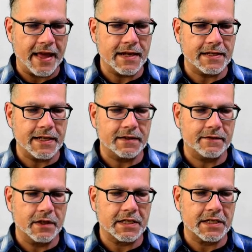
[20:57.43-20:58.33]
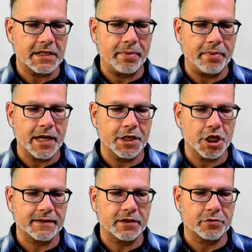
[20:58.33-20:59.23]
That is the tab I
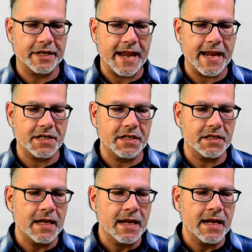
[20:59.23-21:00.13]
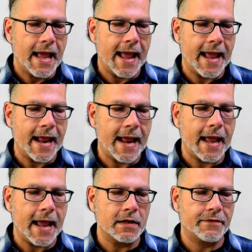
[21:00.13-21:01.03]
just created,
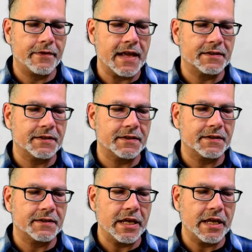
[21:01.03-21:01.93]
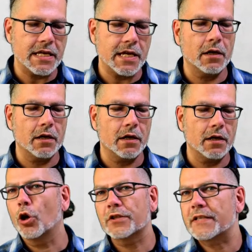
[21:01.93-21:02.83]
and there's nothing here
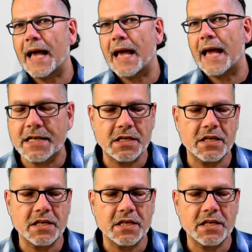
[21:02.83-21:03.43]
because I didn't